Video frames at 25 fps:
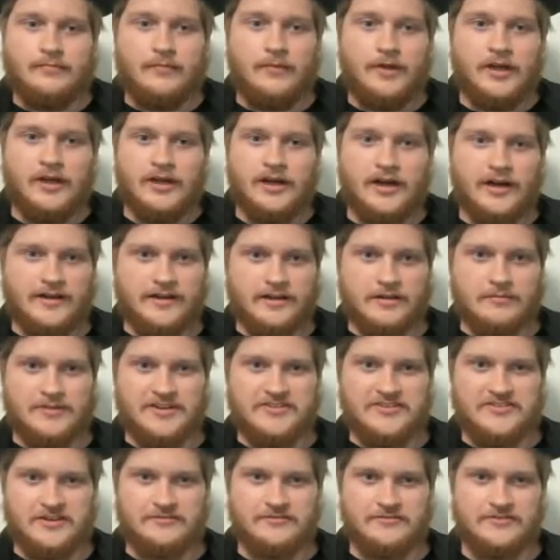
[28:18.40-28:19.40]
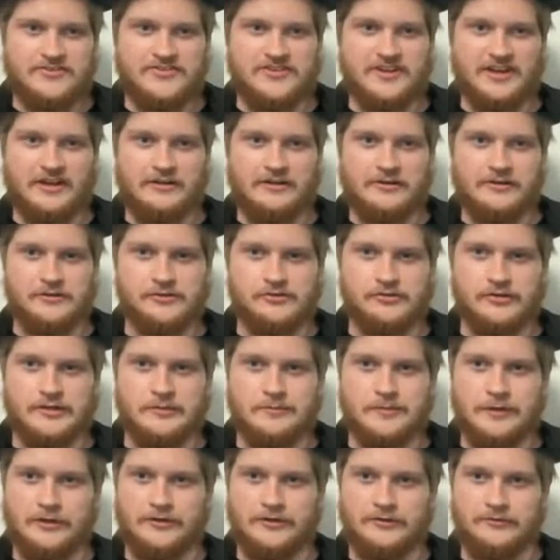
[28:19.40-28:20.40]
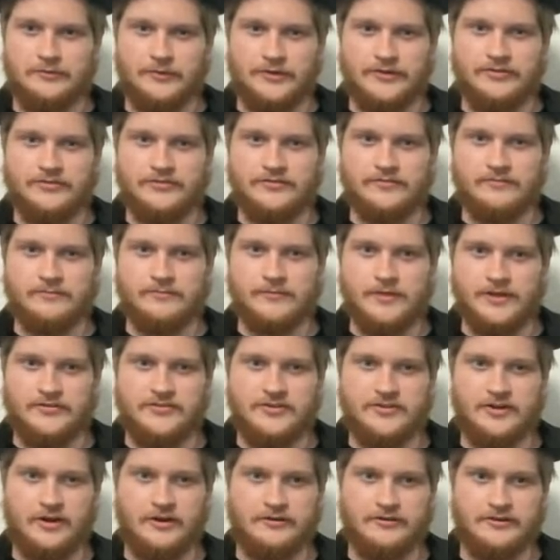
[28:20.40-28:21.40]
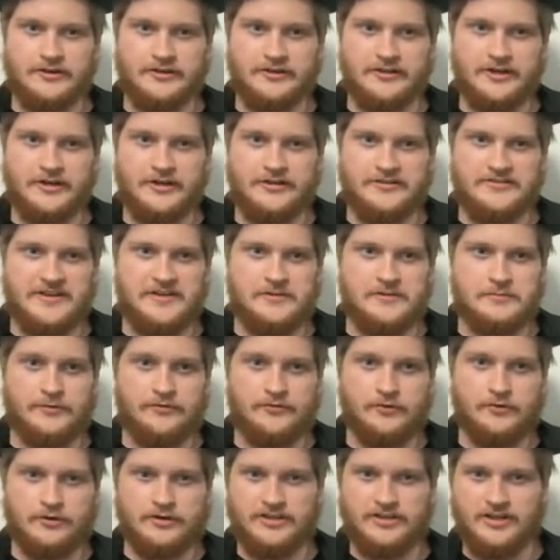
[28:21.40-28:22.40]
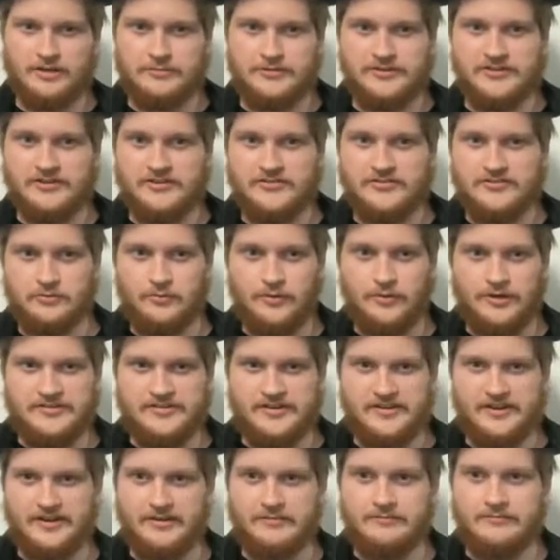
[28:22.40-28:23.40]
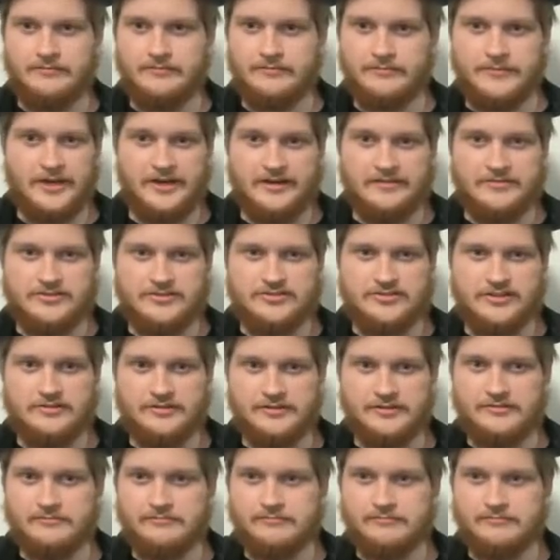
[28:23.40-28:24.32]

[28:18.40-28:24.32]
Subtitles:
I gave myself a 2nd-degree burn with a soldering gun days before a competition one time. Not even joking.